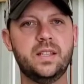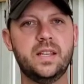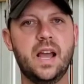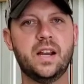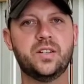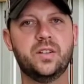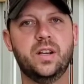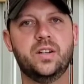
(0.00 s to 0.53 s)
It's
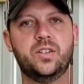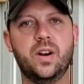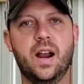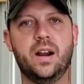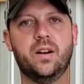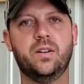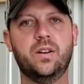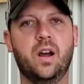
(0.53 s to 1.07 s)
actually a
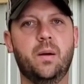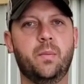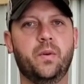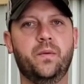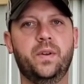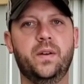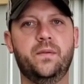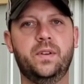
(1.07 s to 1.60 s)
Tracker
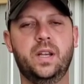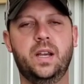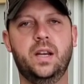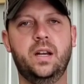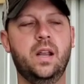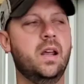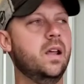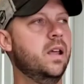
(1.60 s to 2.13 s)
Topper
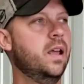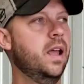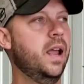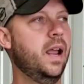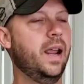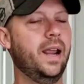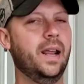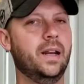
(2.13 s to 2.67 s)
15,
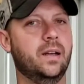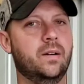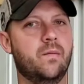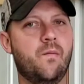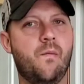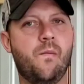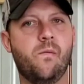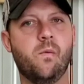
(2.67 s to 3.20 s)
and
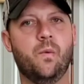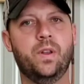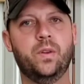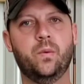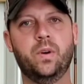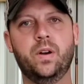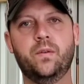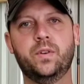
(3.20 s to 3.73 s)
when
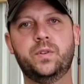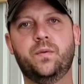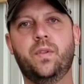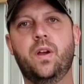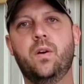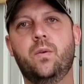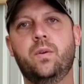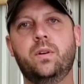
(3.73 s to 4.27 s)
the river's
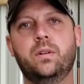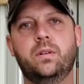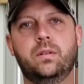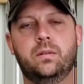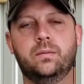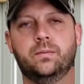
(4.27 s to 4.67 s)
flowing